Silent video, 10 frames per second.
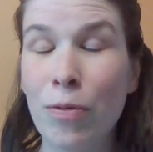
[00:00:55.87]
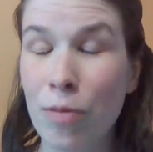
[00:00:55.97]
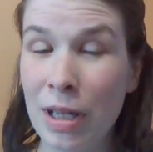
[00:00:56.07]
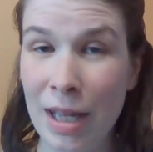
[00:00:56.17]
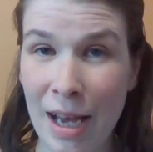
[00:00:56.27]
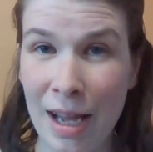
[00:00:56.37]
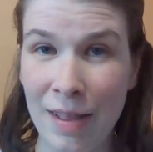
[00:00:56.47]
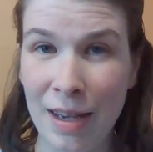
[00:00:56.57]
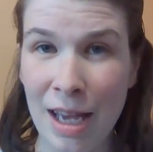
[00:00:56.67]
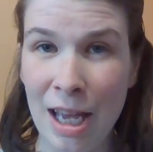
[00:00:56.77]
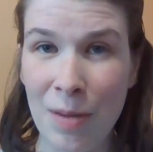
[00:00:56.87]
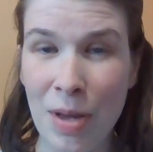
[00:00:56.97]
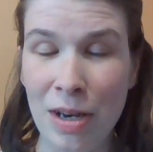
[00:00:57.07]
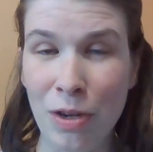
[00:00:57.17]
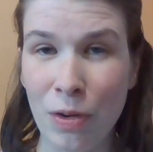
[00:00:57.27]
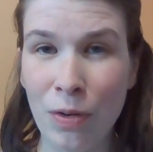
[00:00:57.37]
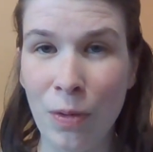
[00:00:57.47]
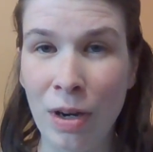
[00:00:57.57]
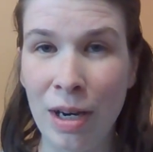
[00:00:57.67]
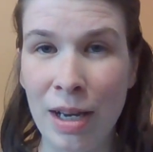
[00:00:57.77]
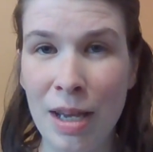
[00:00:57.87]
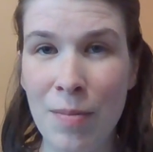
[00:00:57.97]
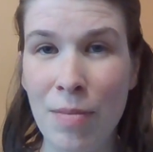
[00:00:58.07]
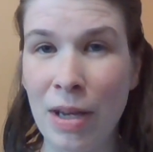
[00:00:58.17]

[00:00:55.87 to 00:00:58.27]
really ahead of the game and you're already